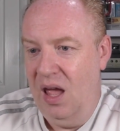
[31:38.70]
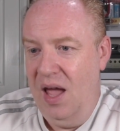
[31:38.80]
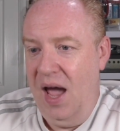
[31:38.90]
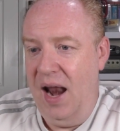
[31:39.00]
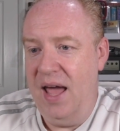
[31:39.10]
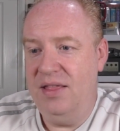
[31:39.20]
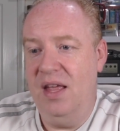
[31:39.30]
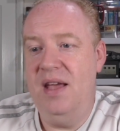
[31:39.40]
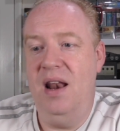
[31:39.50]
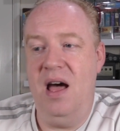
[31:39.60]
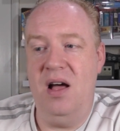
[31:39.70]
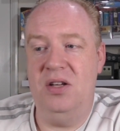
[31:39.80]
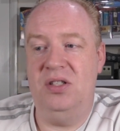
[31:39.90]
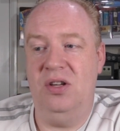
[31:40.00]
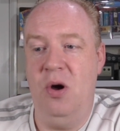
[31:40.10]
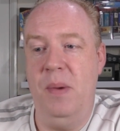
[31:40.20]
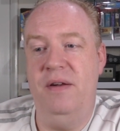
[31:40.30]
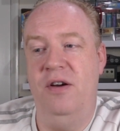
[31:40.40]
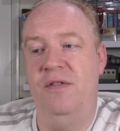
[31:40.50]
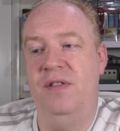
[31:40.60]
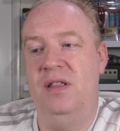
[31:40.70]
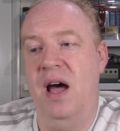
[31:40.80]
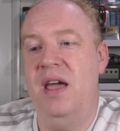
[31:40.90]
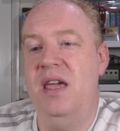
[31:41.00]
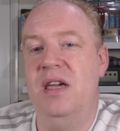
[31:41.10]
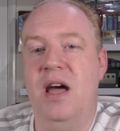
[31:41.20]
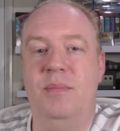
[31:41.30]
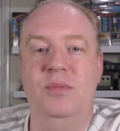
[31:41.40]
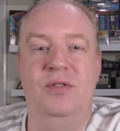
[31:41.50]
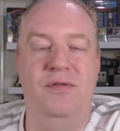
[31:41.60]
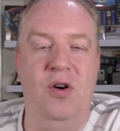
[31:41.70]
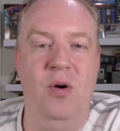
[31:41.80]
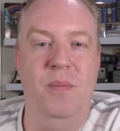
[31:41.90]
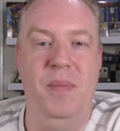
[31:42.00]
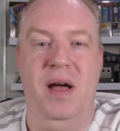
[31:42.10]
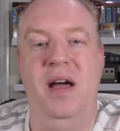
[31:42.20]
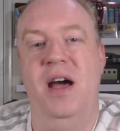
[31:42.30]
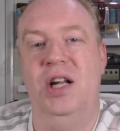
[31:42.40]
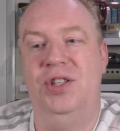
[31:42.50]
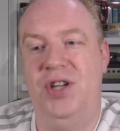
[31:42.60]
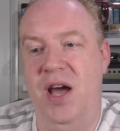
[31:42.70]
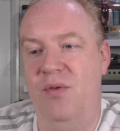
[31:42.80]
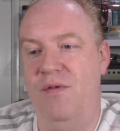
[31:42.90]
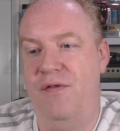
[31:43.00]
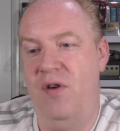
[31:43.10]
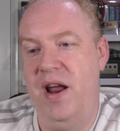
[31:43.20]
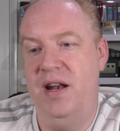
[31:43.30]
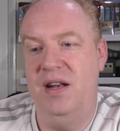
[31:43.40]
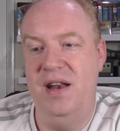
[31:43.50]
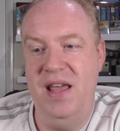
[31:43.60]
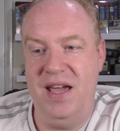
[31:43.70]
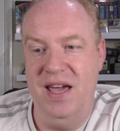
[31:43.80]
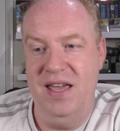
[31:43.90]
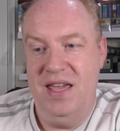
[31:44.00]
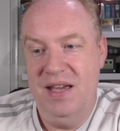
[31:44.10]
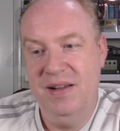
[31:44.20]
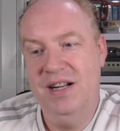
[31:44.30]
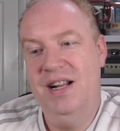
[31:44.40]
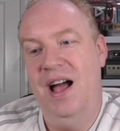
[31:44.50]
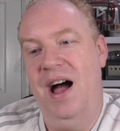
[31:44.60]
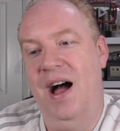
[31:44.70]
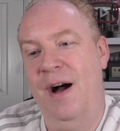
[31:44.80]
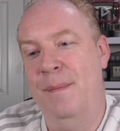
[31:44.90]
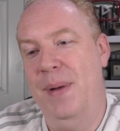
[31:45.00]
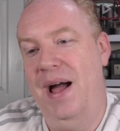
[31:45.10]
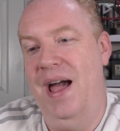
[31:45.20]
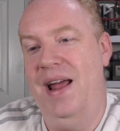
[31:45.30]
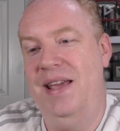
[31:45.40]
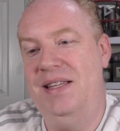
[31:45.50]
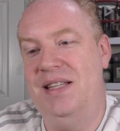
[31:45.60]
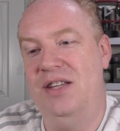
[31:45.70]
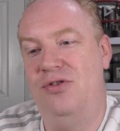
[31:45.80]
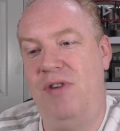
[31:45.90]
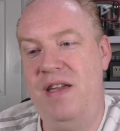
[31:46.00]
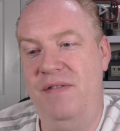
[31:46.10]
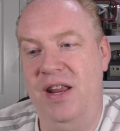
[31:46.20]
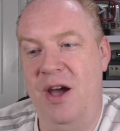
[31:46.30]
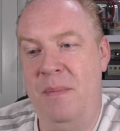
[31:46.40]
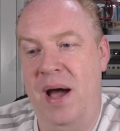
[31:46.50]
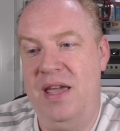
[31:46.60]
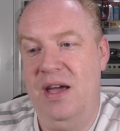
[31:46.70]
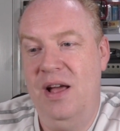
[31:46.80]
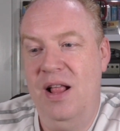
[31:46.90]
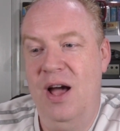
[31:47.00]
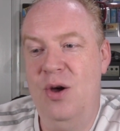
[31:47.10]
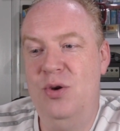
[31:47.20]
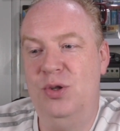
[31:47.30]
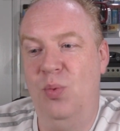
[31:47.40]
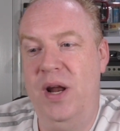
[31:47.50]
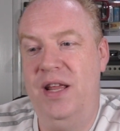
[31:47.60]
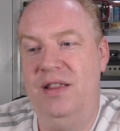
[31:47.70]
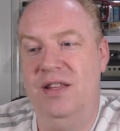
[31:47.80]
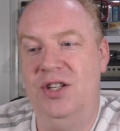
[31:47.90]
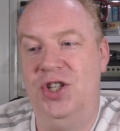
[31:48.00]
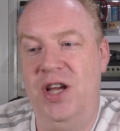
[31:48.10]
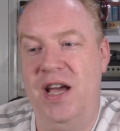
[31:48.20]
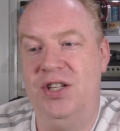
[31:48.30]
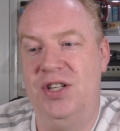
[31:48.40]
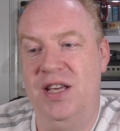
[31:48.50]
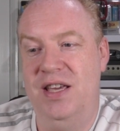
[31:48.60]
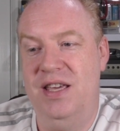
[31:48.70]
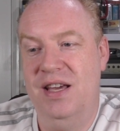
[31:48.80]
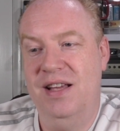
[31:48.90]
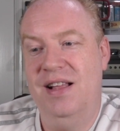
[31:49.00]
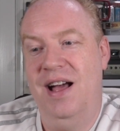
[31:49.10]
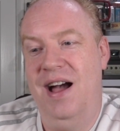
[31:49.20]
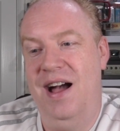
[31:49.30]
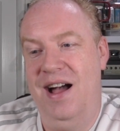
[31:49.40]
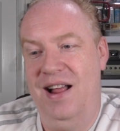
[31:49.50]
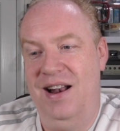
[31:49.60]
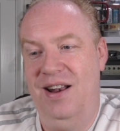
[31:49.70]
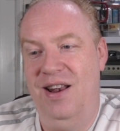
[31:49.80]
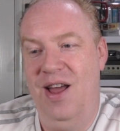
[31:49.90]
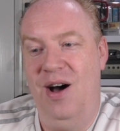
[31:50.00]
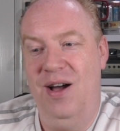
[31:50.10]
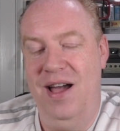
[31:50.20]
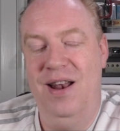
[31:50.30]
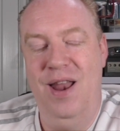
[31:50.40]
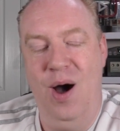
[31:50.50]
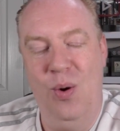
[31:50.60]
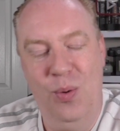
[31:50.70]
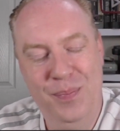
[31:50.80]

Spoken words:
And then the last comment of the day comes from channel friend Nicky. And he says, great video, mate. Who's winning the GHD? Lol.